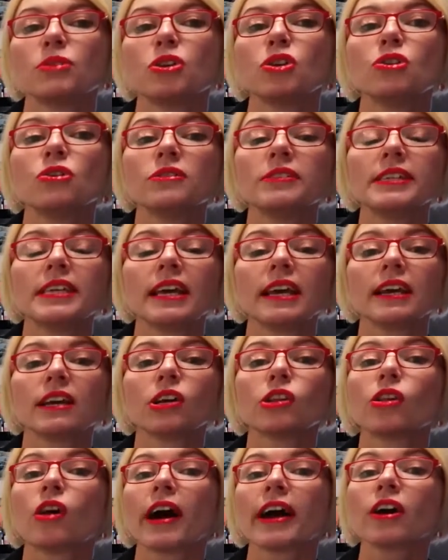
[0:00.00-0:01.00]

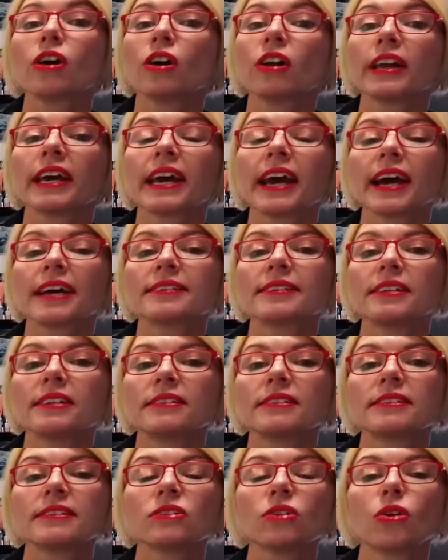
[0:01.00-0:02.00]
using glycolic
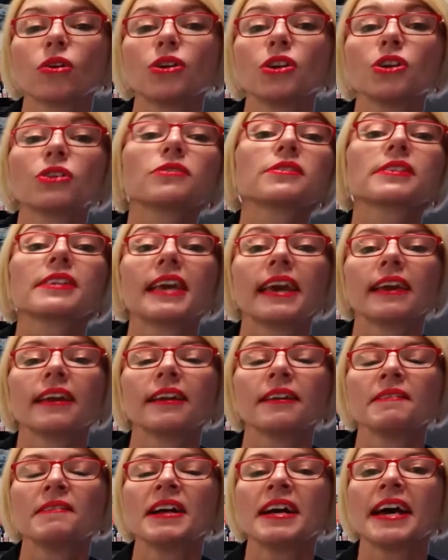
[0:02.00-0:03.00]
acids on your
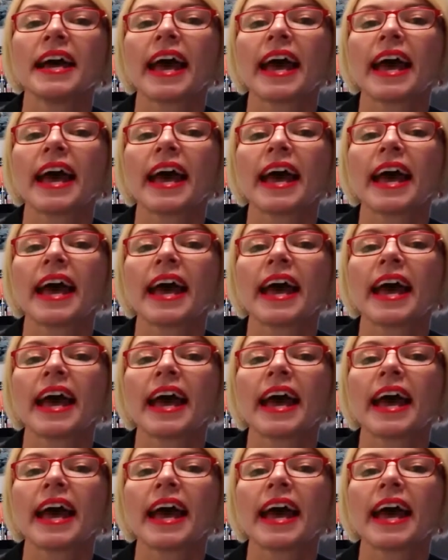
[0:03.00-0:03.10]
skin